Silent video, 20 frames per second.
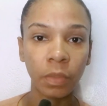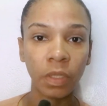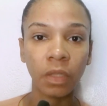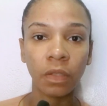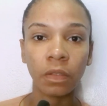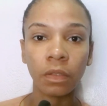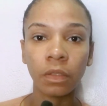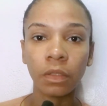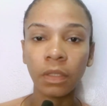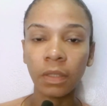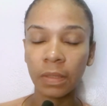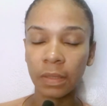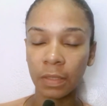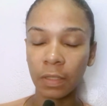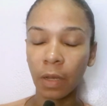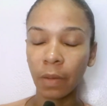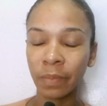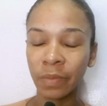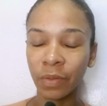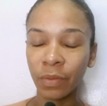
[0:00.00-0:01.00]
But
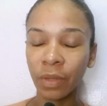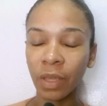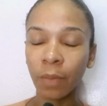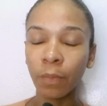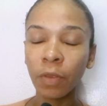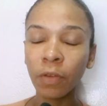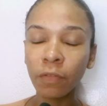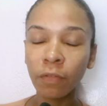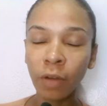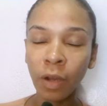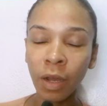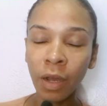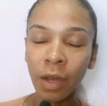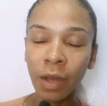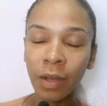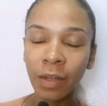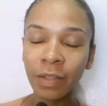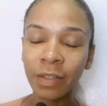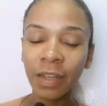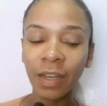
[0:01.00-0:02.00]
stop, don't get me
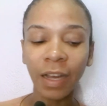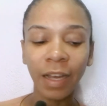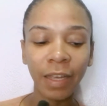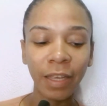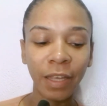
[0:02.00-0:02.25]
wrong,